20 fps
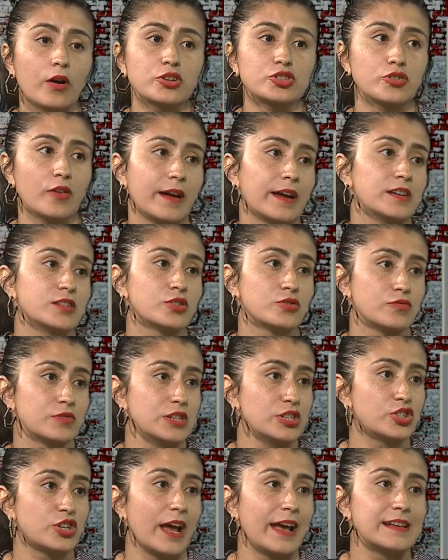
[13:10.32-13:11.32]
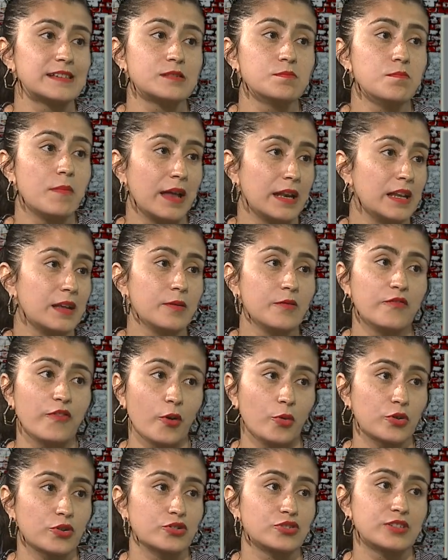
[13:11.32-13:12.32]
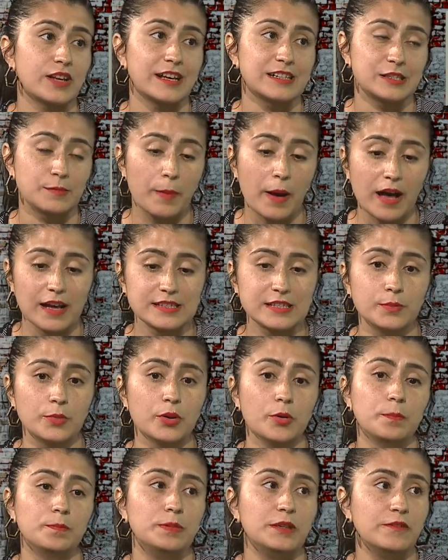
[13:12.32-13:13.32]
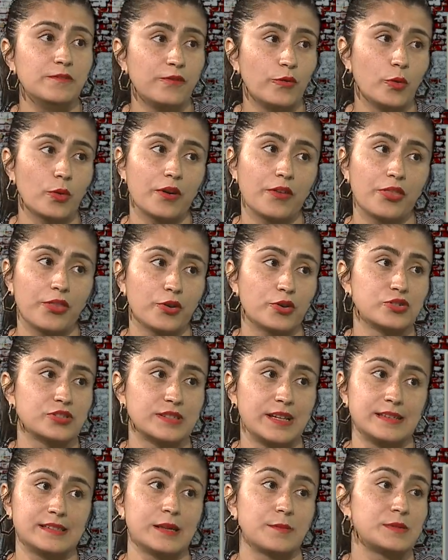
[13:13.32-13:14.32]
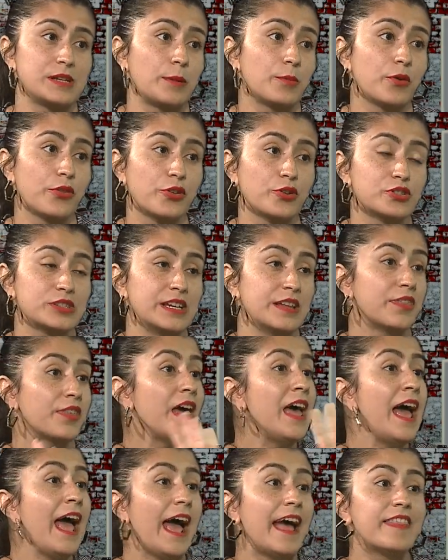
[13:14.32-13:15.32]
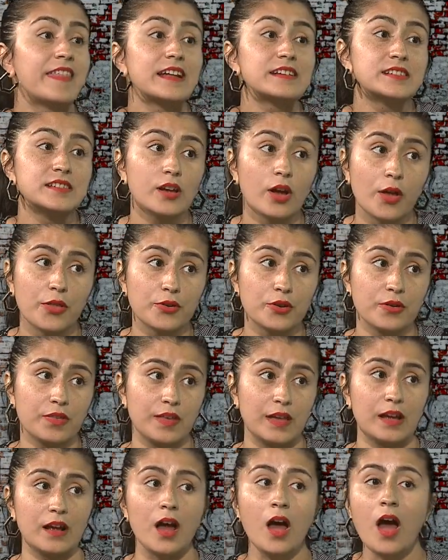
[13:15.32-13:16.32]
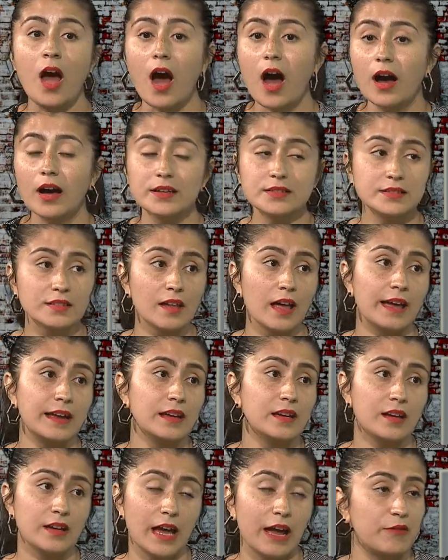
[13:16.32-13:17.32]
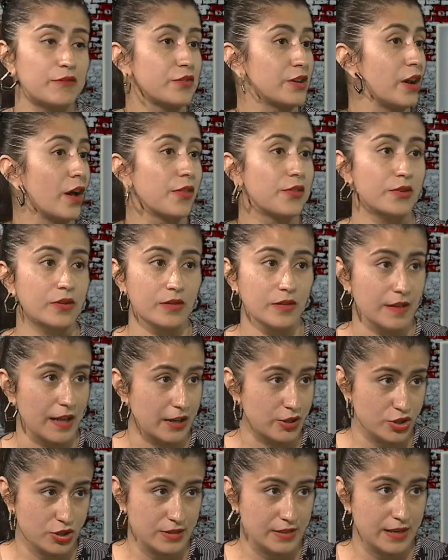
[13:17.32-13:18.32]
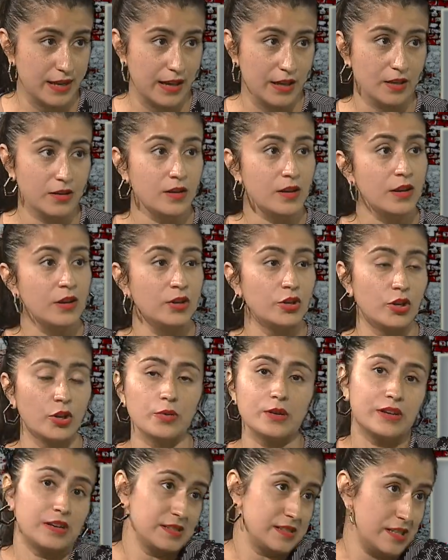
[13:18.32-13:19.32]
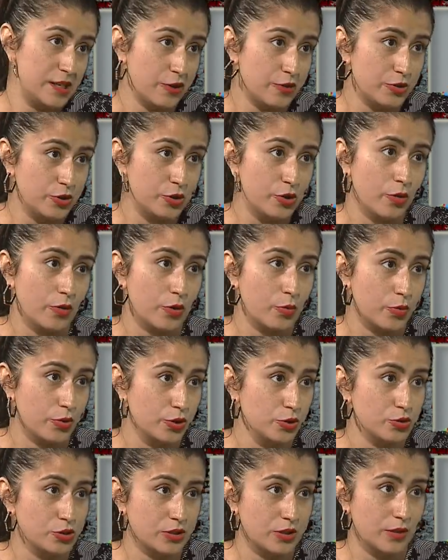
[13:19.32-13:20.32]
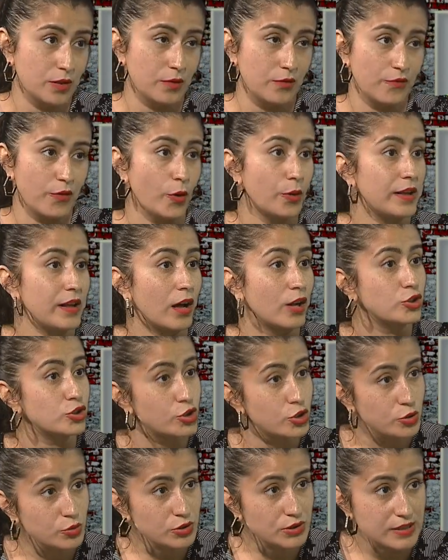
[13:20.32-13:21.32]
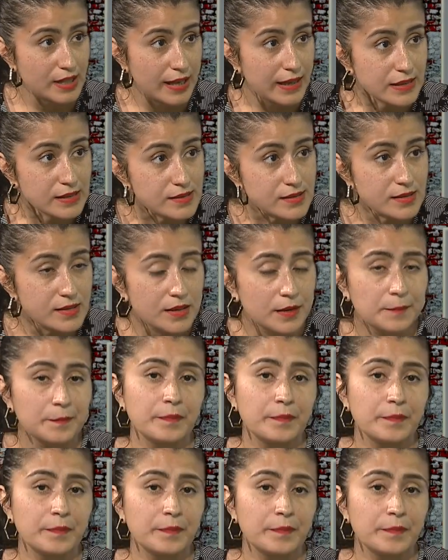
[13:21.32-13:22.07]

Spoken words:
are trying to reach as many voters as possible before Thursday, September 13th. And that's the other thing. Unlike every other election day, you know, because here in New York we're used to voting on Tuesdays.